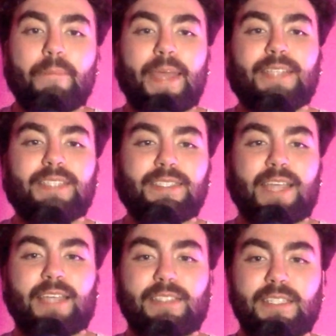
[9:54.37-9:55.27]
Messy,
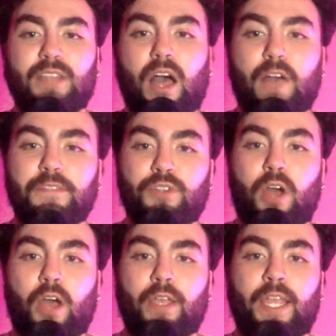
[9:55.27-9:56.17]
sexy, soft,
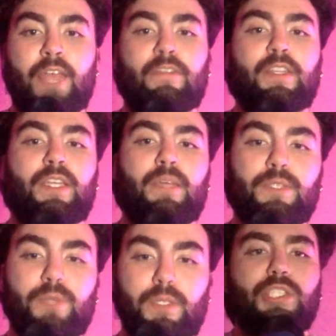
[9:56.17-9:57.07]
strong, and everything in between.